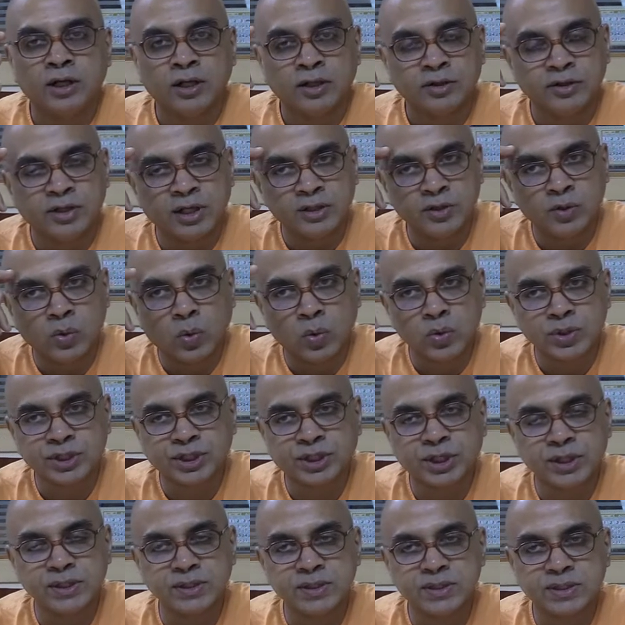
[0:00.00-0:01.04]
the
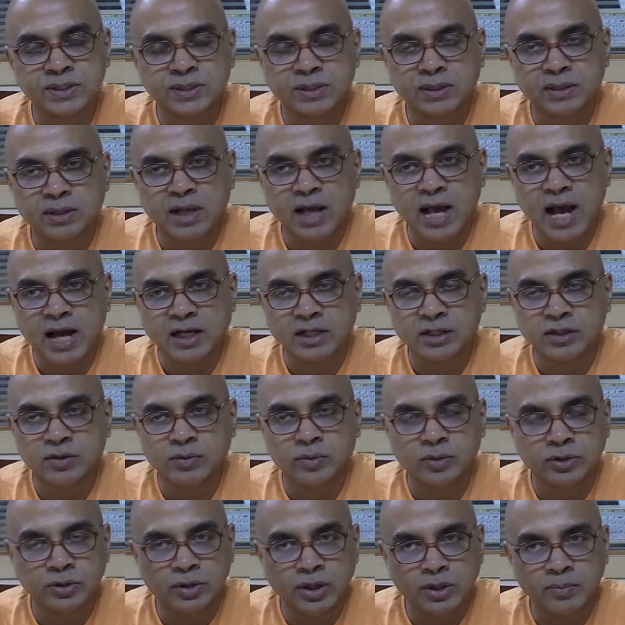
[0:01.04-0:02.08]
notions,
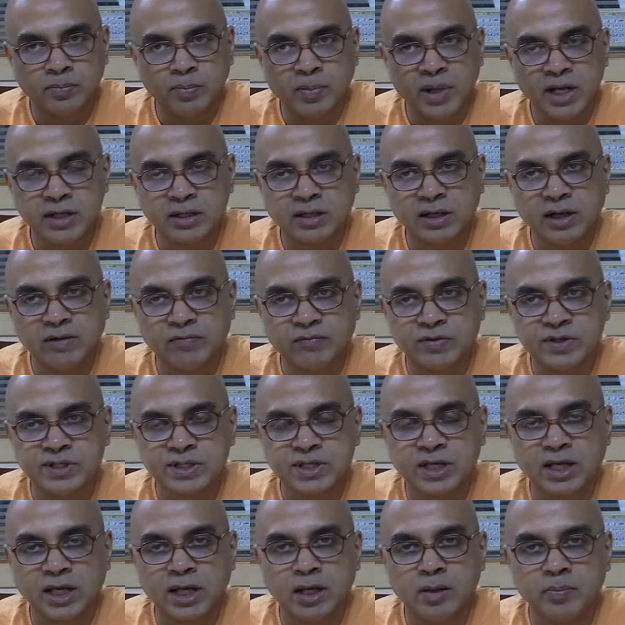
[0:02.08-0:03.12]
the
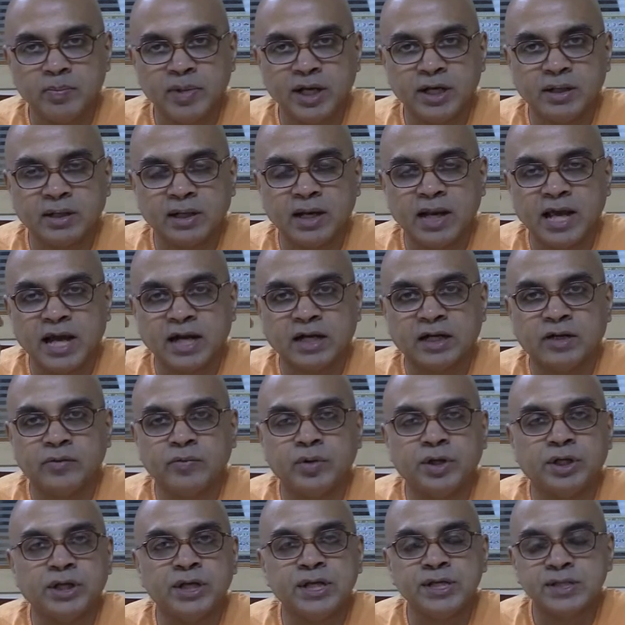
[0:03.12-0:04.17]
physical mental
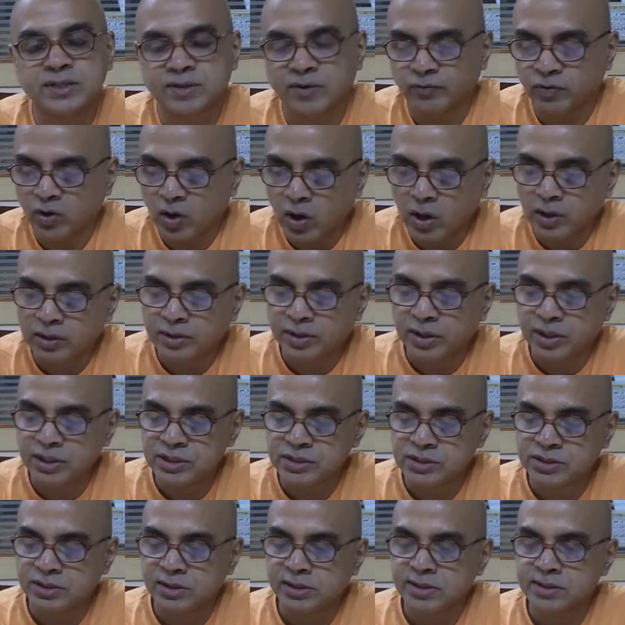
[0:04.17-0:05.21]
activities of all
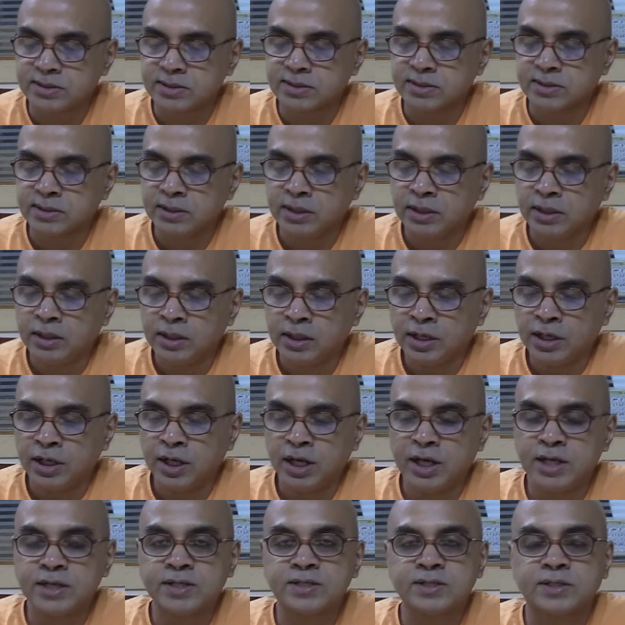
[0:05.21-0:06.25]
creatures.
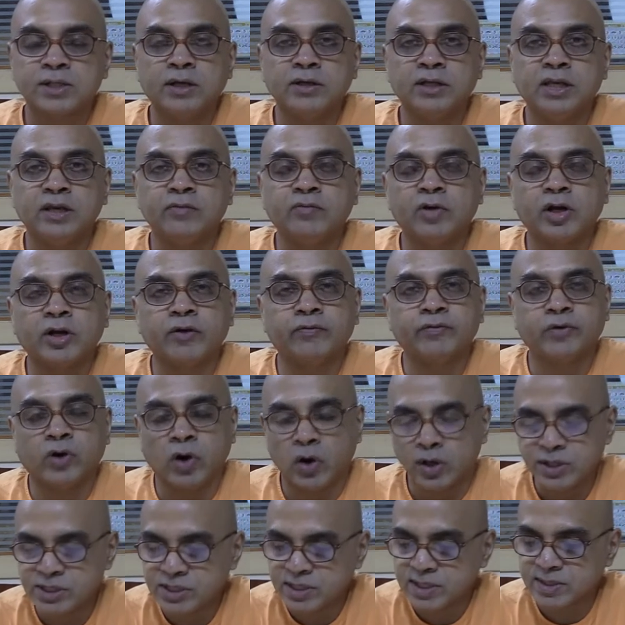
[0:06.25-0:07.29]
It is the giver of
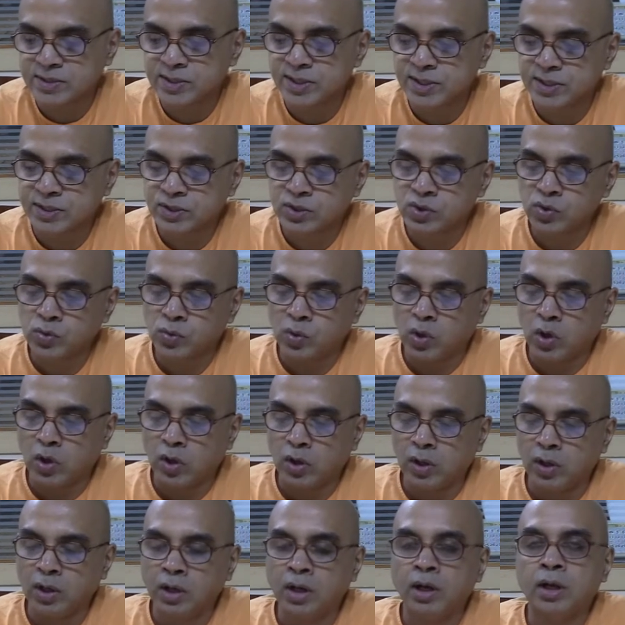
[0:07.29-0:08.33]
consciousness to all.